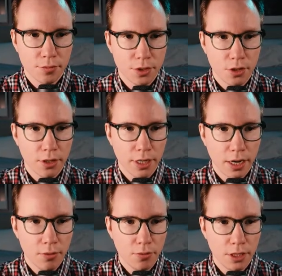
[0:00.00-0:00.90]
So
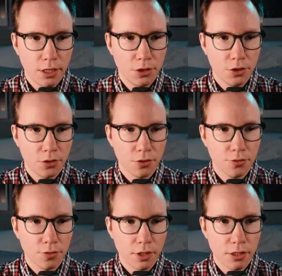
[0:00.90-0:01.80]
again, we need to
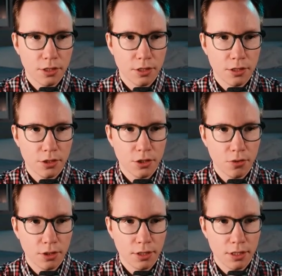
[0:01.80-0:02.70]
first
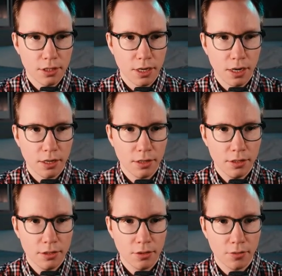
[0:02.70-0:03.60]
sort this data,
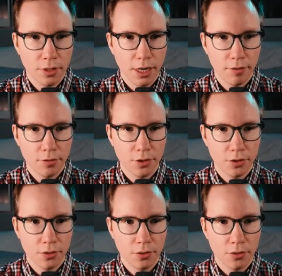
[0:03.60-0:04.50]
so we have
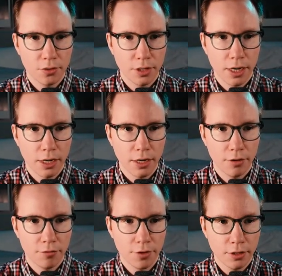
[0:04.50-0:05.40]
to create
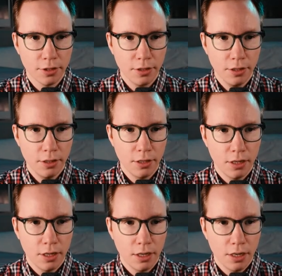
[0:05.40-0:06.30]
a filter
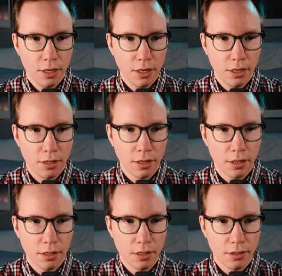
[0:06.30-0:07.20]
and
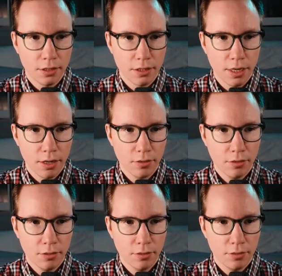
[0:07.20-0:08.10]
then click this
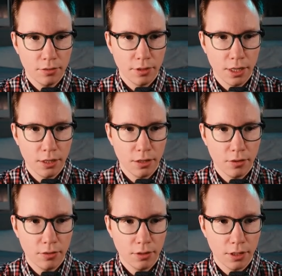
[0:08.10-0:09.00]
down
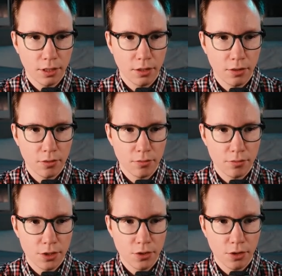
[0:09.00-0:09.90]
arrow and go
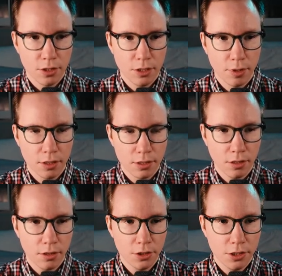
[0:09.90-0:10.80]
sort smallest to
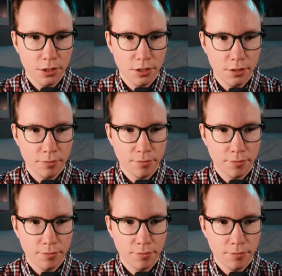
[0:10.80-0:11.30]
largest.